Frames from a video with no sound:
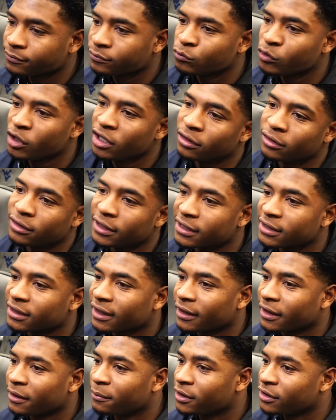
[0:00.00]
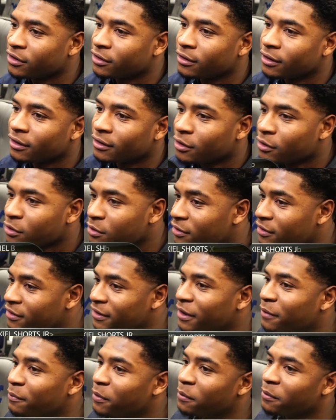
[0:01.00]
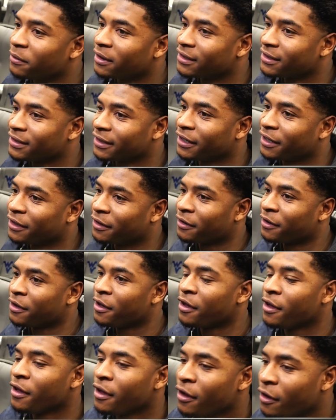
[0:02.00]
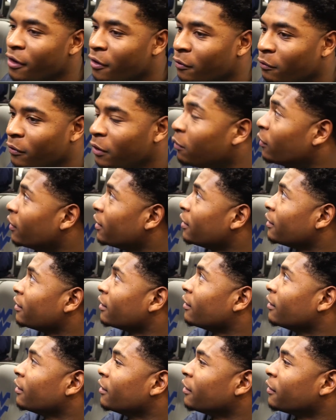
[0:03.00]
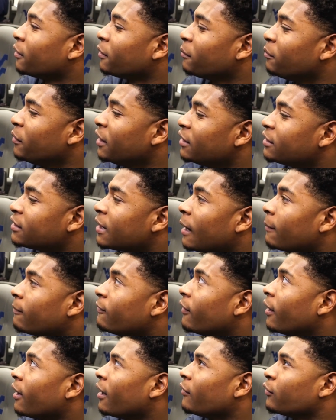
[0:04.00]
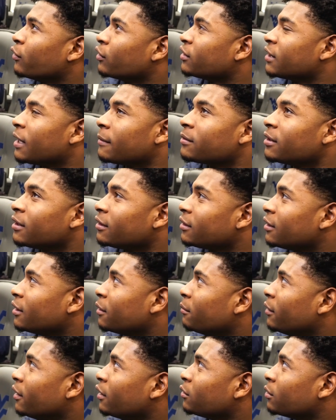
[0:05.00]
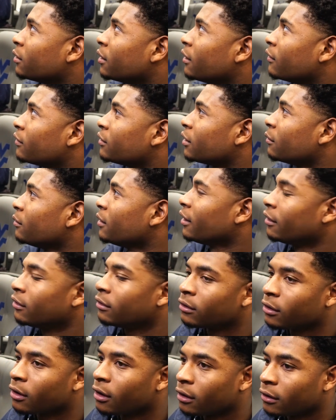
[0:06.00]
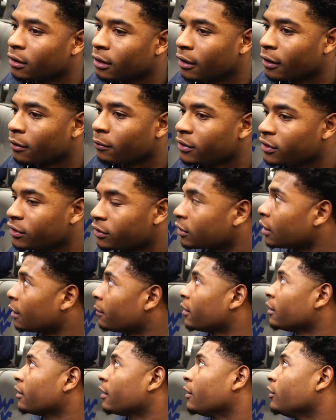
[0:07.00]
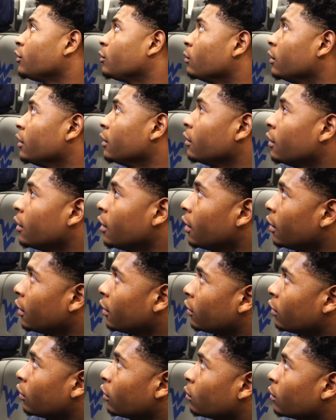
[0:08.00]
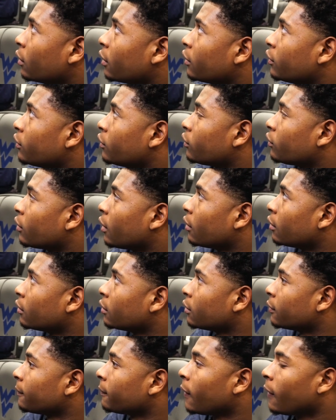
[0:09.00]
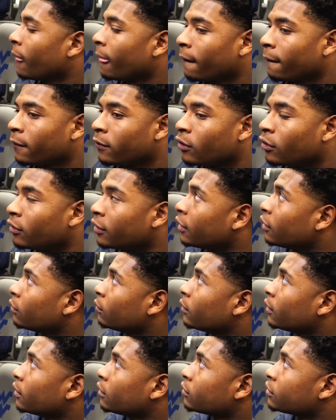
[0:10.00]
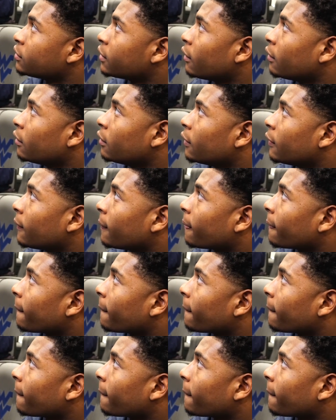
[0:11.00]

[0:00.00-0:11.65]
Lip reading: We don't dislike it, but, you know, those are the same people that are saying we wouldn't be top five or top six in the Big 12. So we ignore all of that. We just come in each week and go to work and just try to, you know, get a win on Saturday.